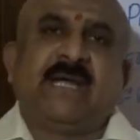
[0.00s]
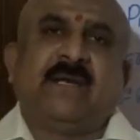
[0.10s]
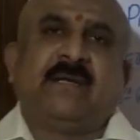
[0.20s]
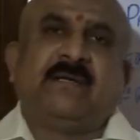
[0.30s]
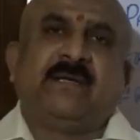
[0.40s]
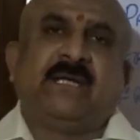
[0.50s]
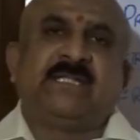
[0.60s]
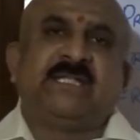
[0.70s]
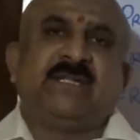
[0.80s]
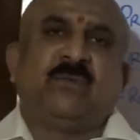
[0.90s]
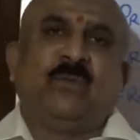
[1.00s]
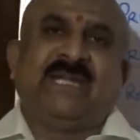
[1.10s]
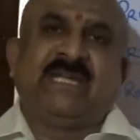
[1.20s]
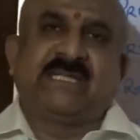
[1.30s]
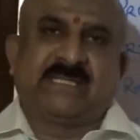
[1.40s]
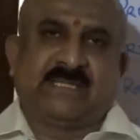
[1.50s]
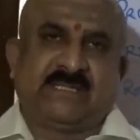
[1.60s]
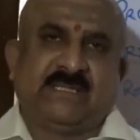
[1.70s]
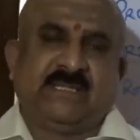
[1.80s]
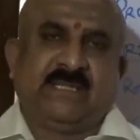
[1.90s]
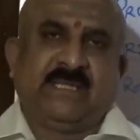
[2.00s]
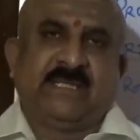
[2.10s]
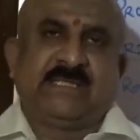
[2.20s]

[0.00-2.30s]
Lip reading: Saturn touching Venus.